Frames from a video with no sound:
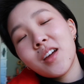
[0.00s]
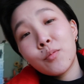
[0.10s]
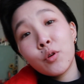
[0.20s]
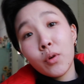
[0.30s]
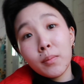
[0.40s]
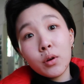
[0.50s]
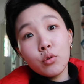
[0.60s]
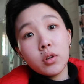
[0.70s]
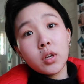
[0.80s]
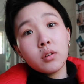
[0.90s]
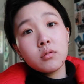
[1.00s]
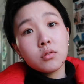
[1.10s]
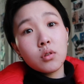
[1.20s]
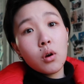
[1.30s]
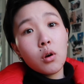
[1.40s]
I'm not wearing my hoodie,
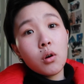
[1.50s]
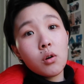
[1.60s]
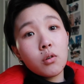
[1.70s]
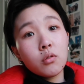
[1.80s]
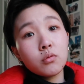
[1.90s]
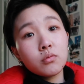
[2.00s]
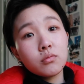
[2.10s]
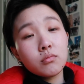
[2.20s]
so